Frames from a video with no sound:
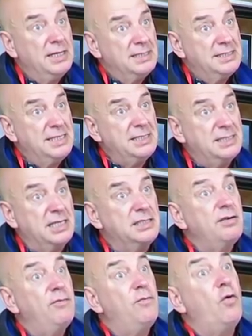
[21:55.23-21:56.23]
six
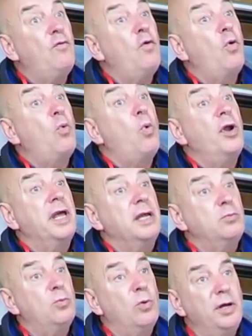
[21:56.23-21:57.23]
six, four four one
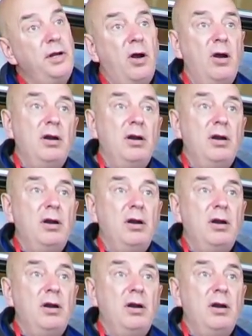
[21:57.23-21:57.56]
eight one,